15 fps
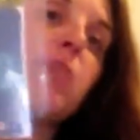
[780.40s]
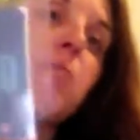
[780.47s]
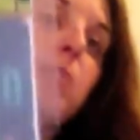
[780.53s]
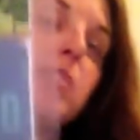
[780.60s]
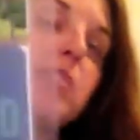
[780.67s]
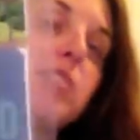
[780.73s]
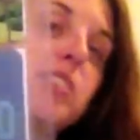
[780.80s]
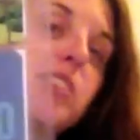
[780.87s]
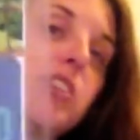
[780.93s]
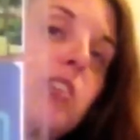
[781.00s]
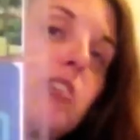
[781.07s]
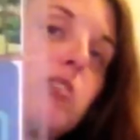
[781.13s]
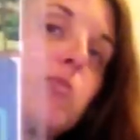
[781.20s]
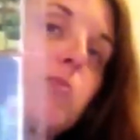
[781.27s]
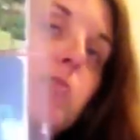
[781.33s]
but this can
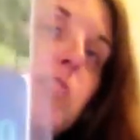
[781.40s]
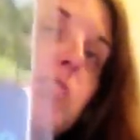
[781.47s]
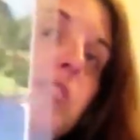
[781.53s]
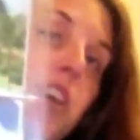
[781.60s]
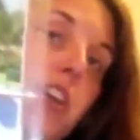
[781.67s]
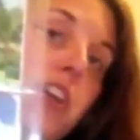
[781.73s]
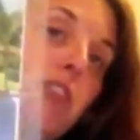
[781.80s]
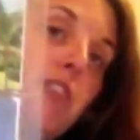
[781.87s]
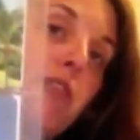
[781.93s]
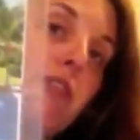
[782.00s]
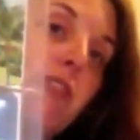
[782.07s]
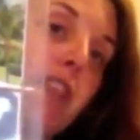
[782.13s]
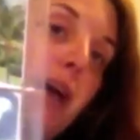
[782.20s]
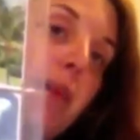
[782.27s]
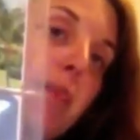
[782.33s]
also be the title for
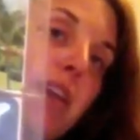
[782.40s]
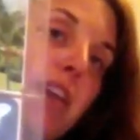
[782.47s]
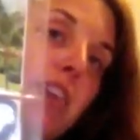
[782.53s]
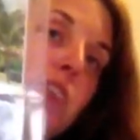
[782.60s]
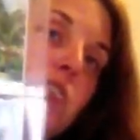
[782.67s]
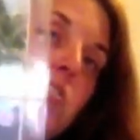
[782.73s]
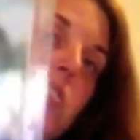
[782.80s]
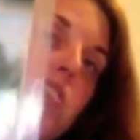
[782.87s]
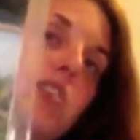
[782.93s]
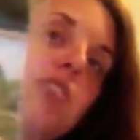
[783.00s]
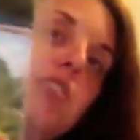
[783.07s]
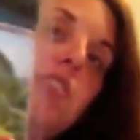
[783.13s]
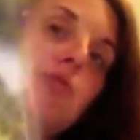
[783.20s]
that page. And there